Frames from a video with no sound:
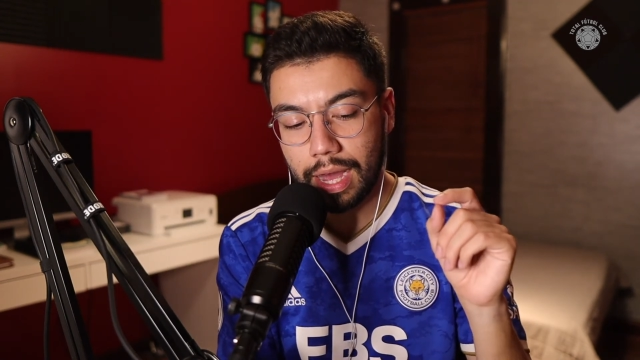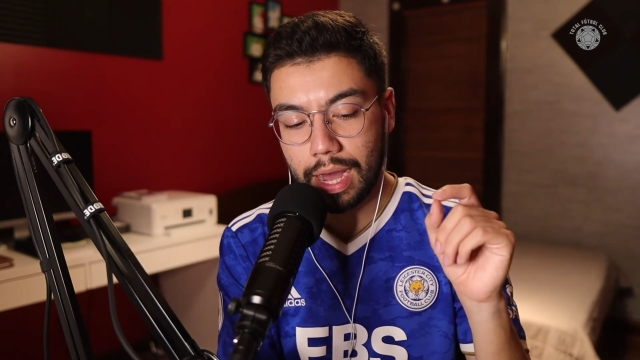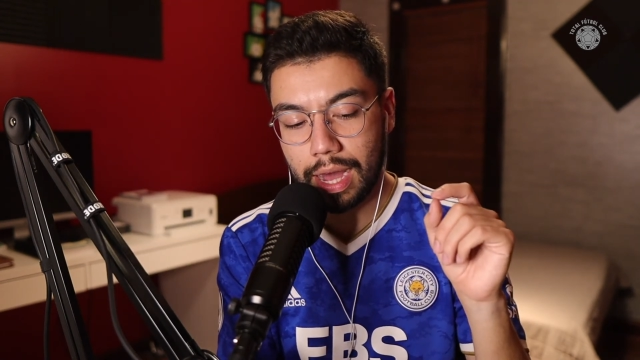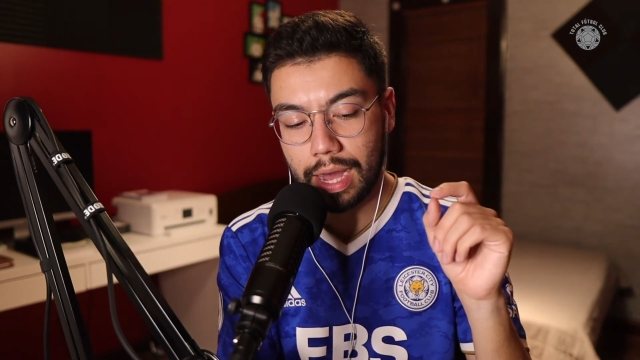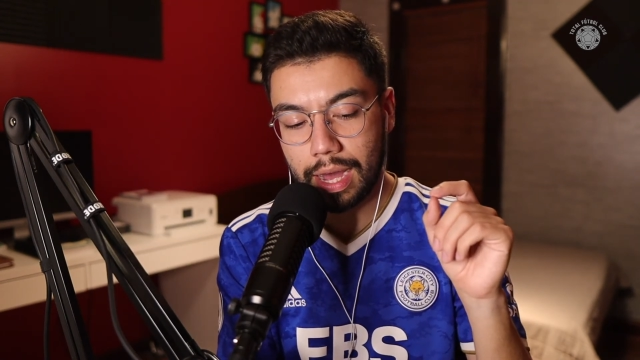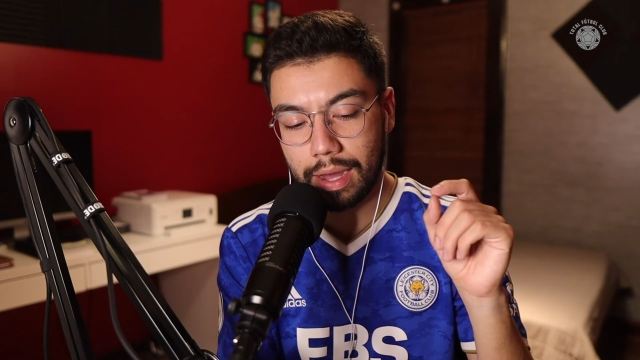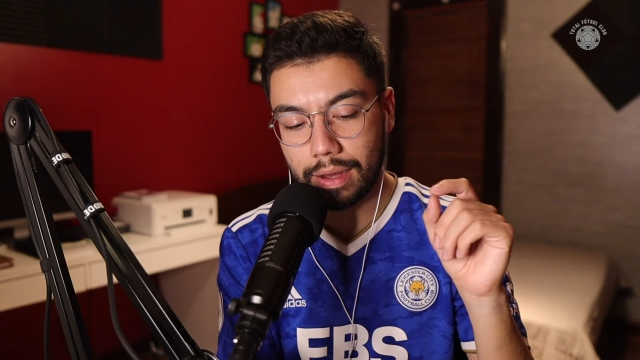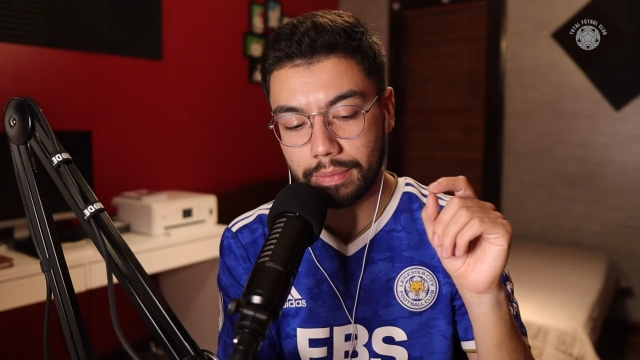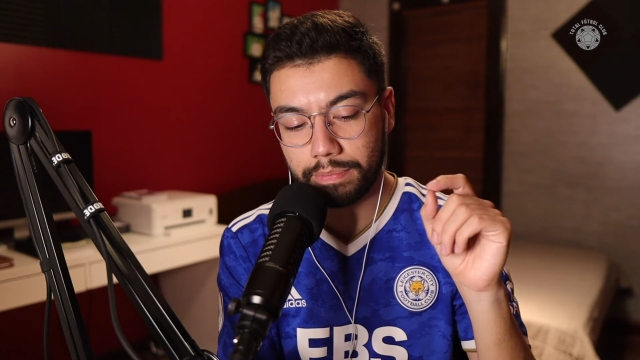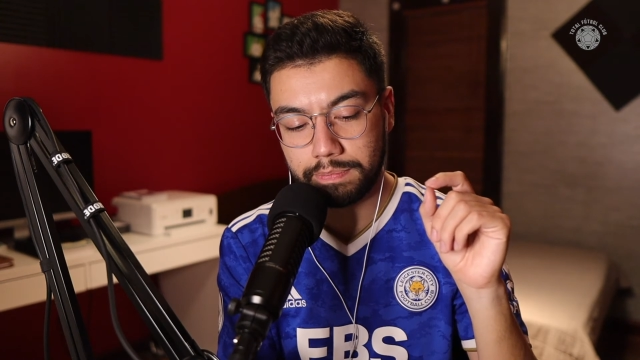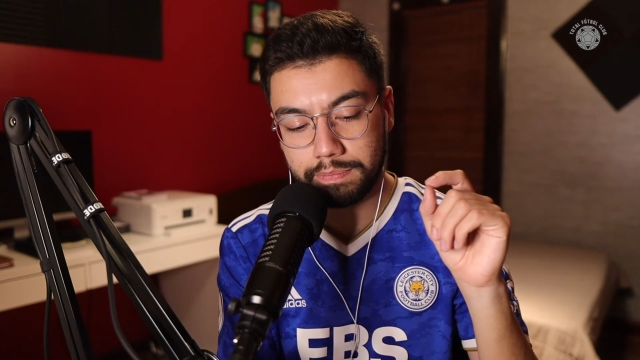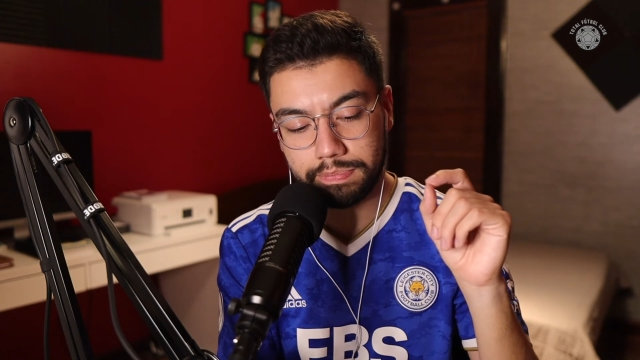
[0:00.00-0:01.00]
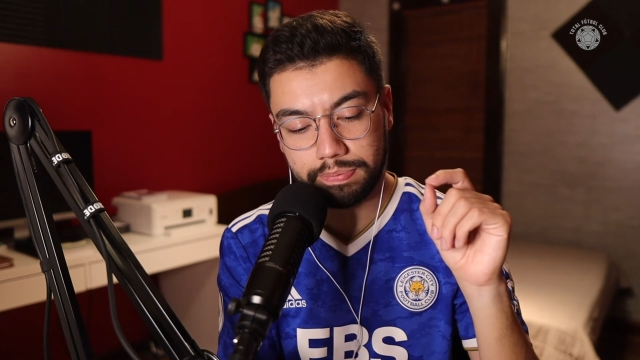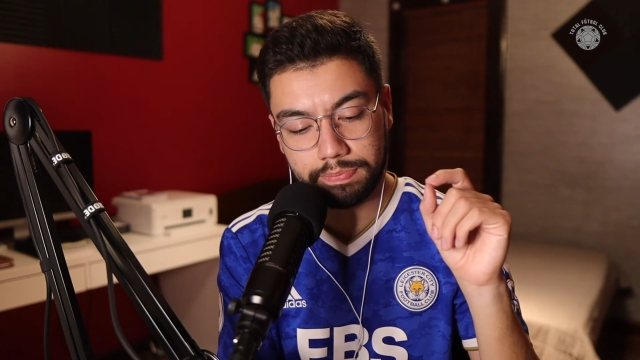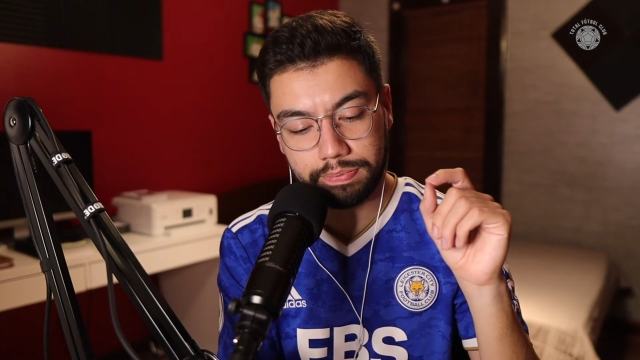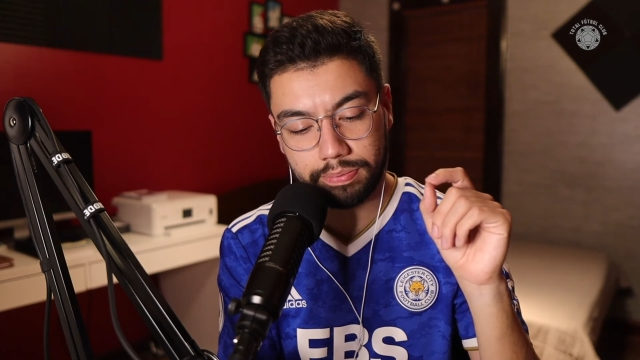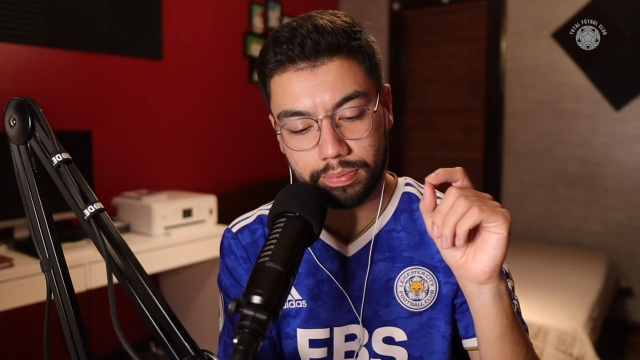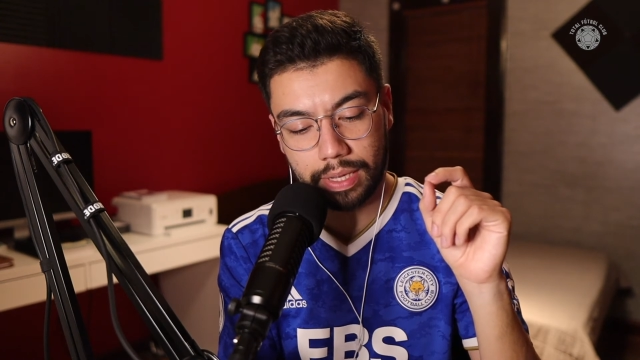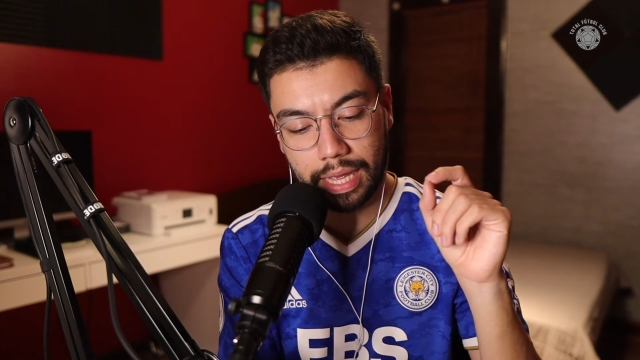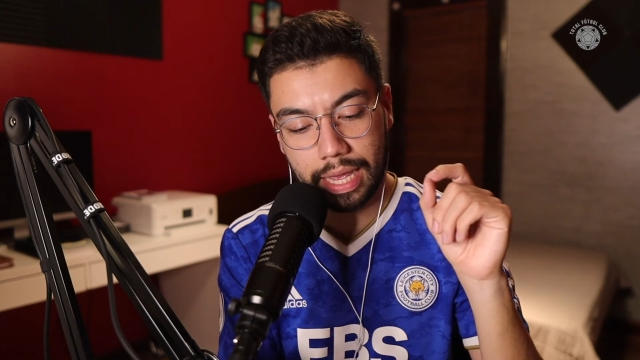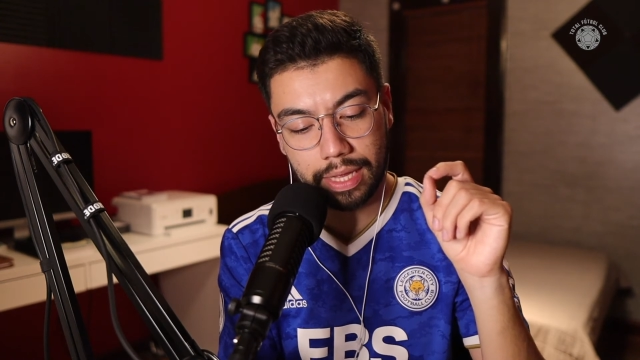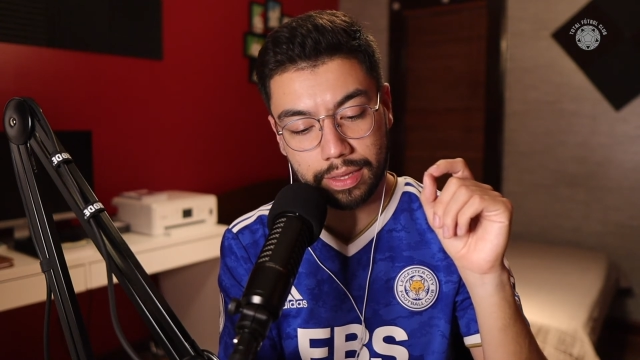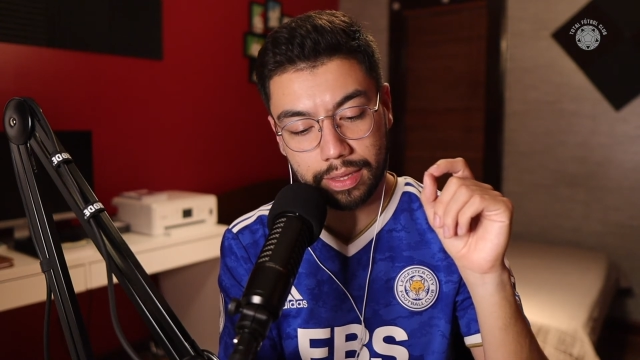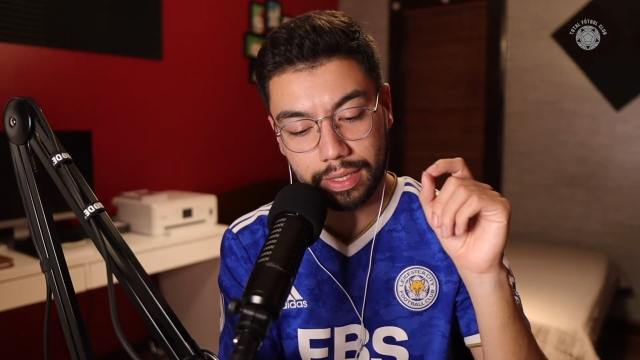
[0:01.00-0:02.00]
Uh
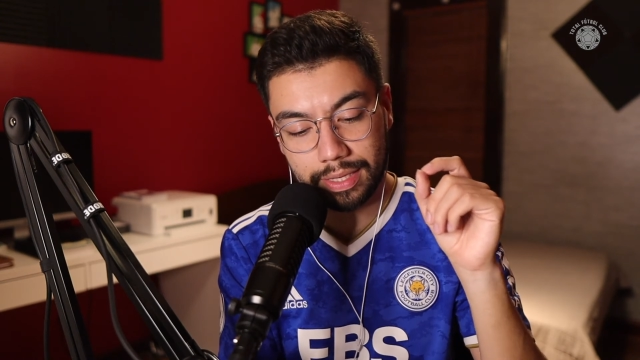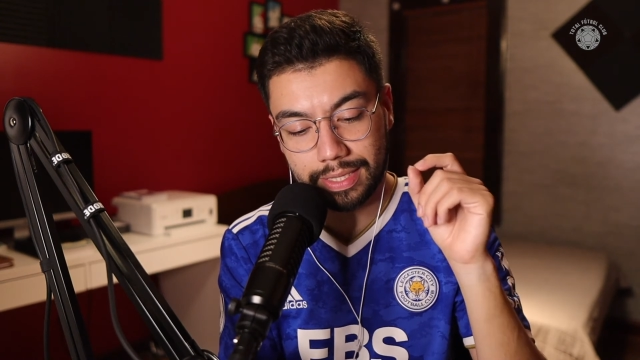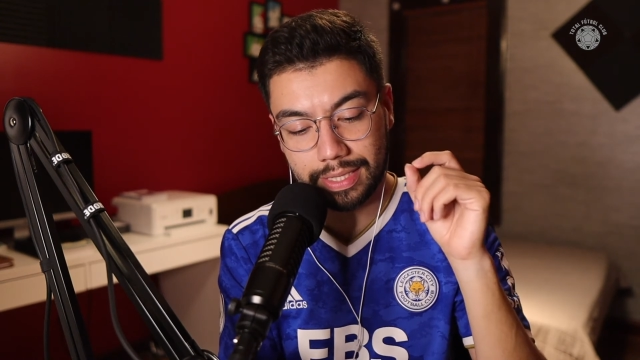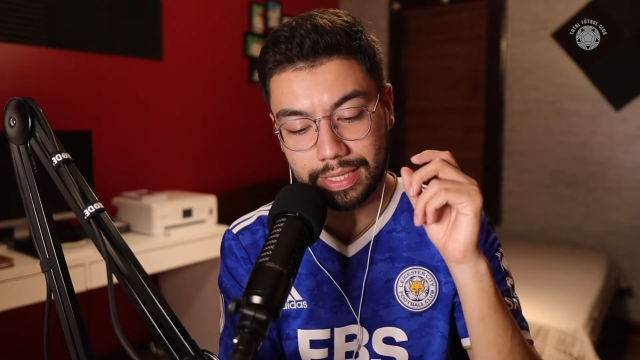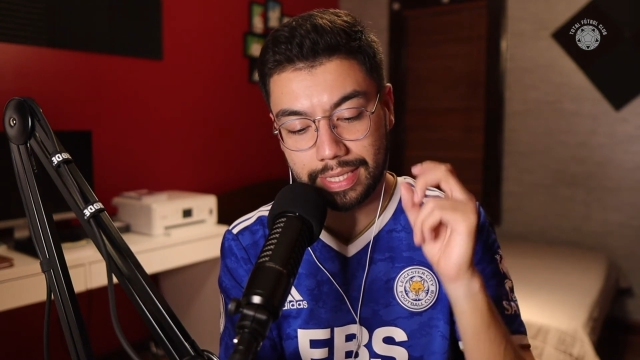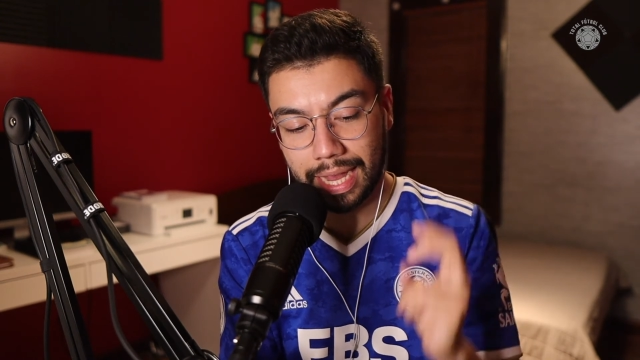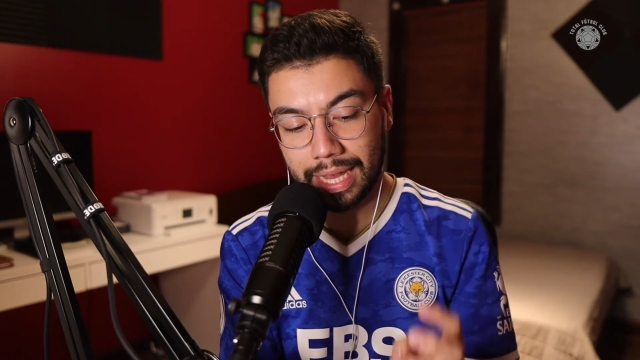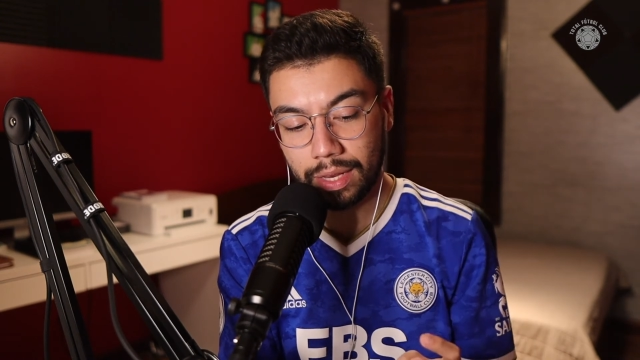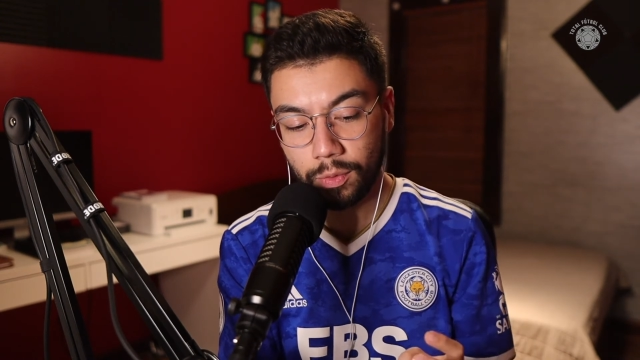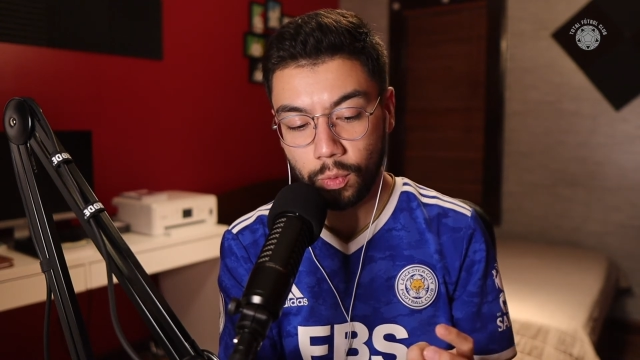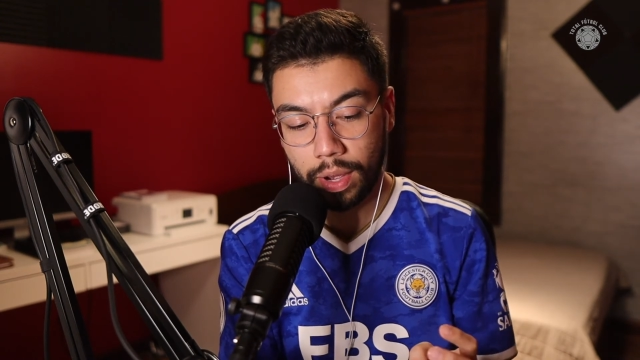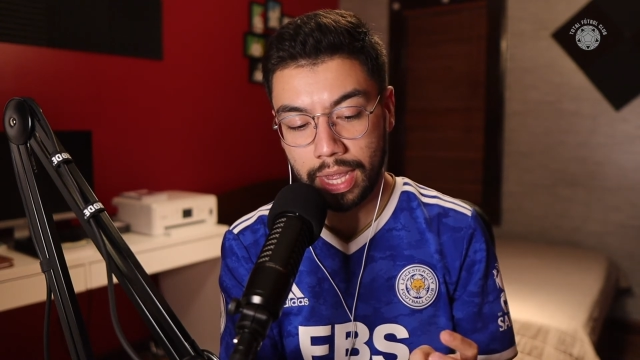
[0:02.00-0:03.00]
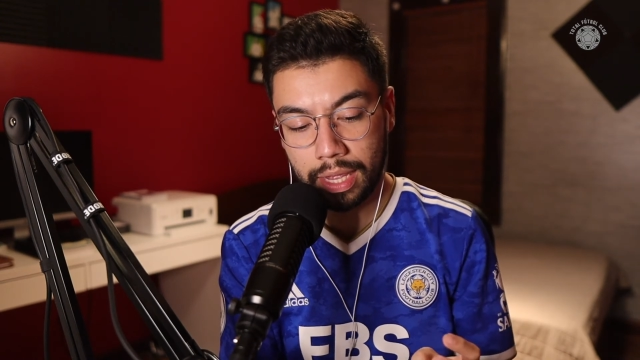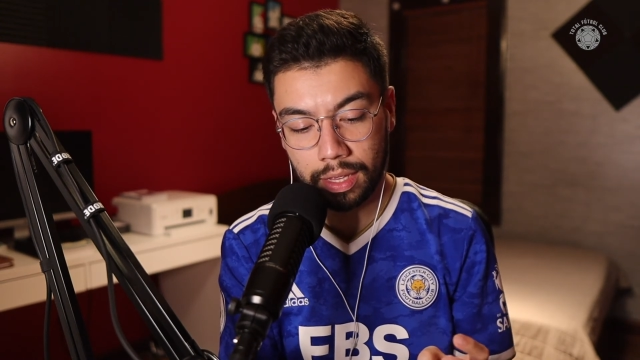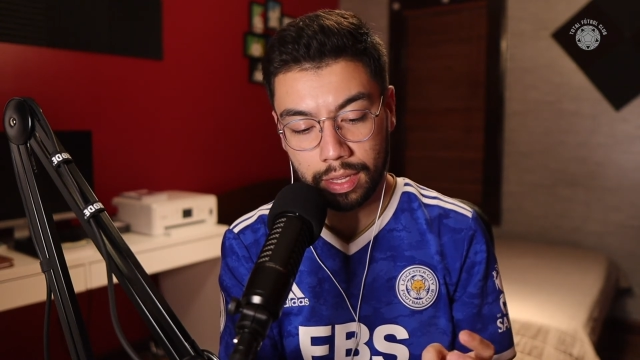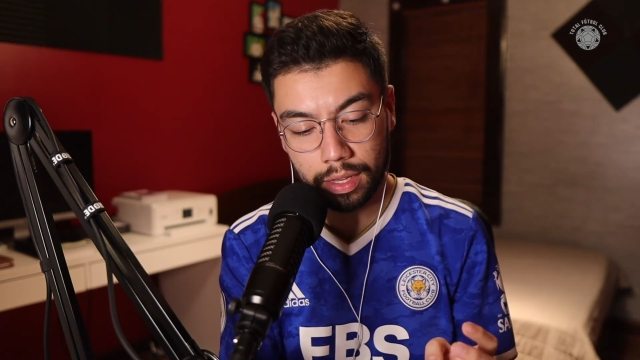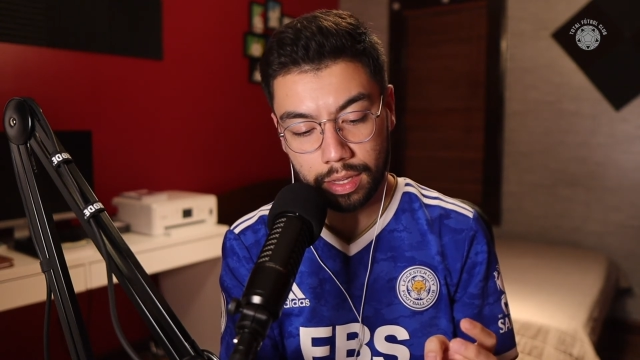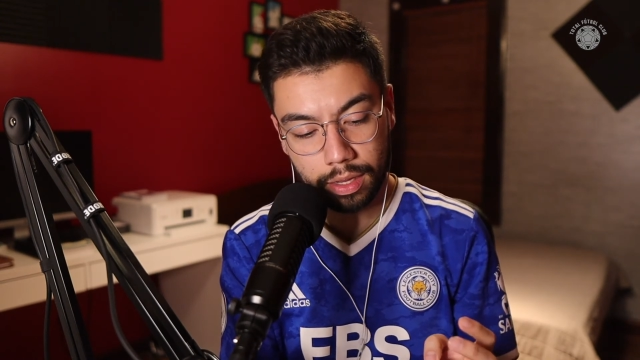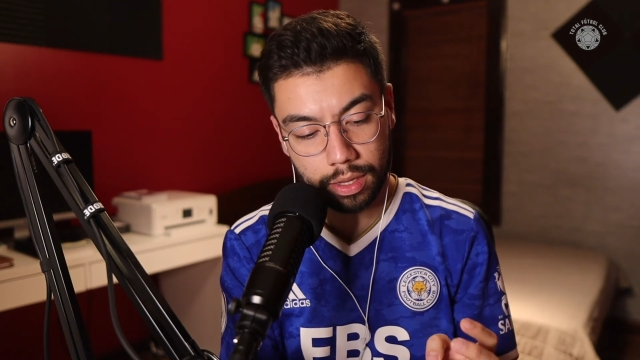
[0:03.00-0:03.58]
and the second way,